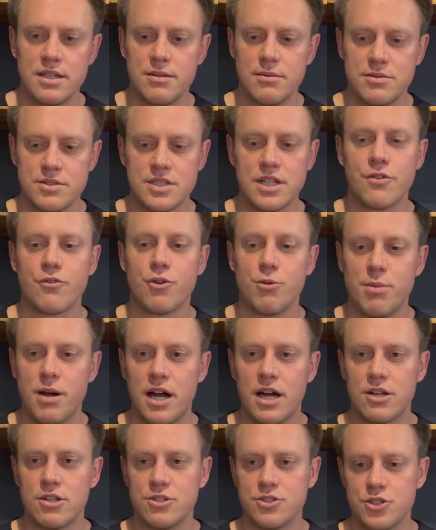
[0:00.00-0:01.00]
several
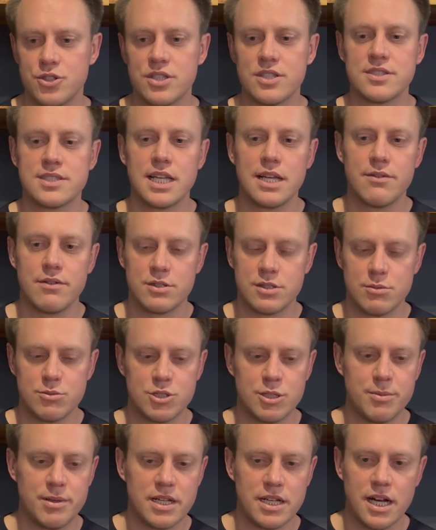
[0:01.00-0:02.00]
bottles, you can save on some
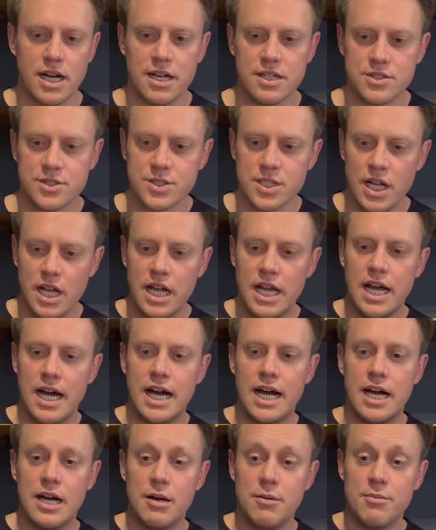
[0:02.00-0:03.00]
shipping costs.
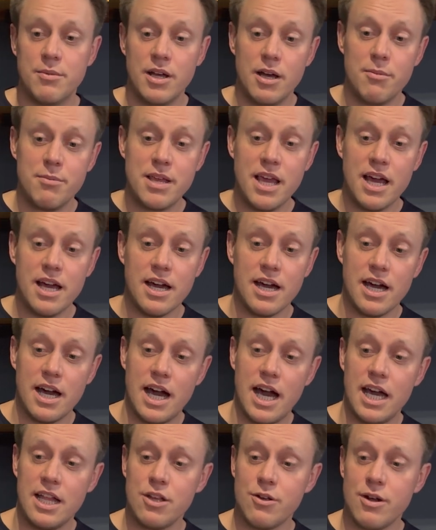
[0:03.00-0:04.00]
But yeah,
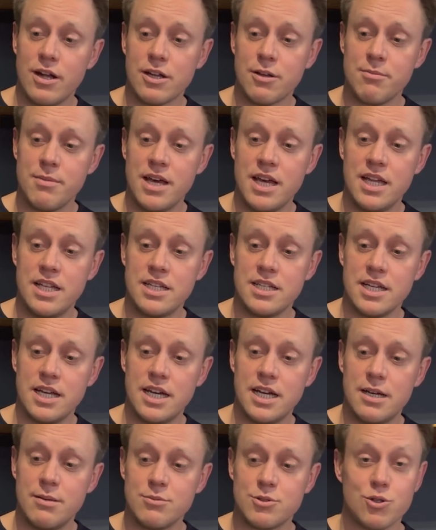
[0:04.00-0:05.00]
highly recommend
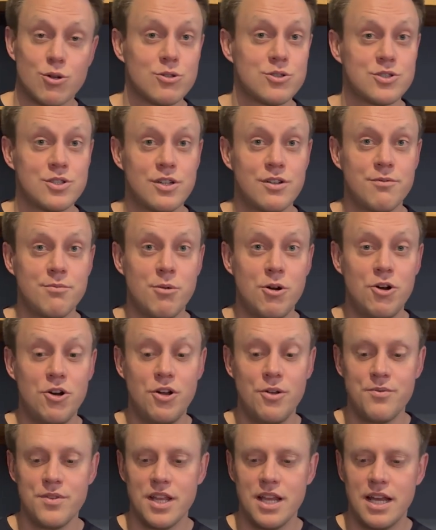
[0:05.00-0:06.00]
Swordstone of
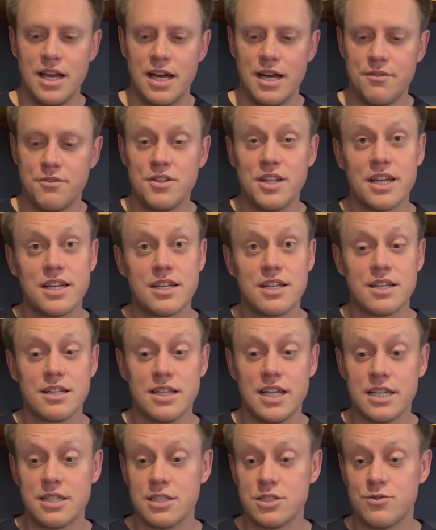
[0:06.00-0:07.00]
Mull. If you
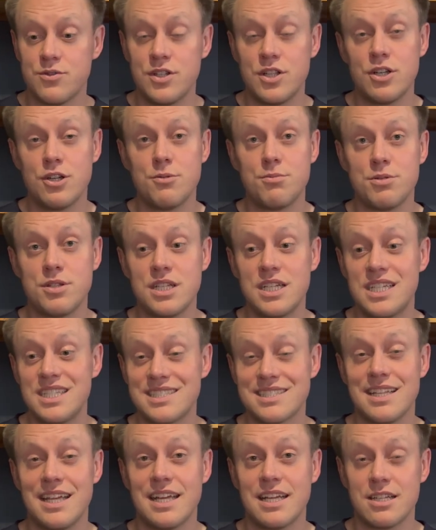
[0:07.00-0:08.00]
like this video,
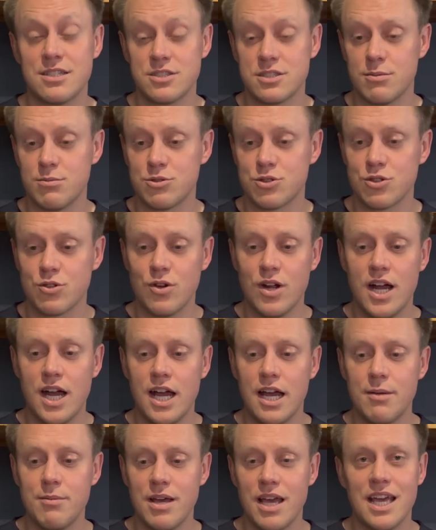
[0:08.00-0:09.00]
please like and
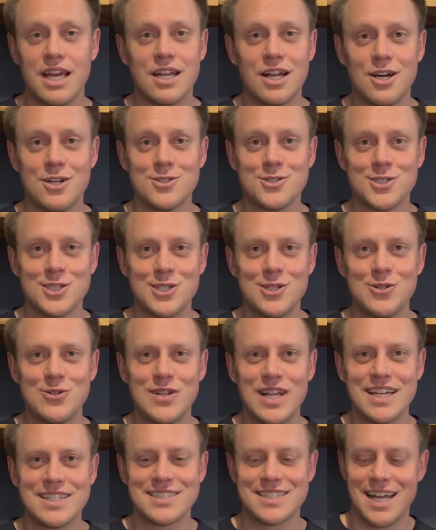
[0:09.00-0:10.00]
subscribe, and I'll see you
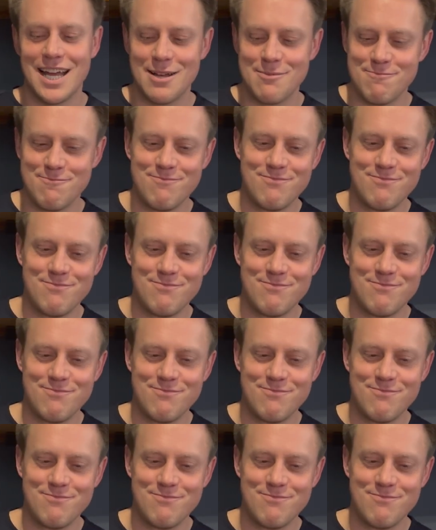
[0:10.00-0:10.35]
next time.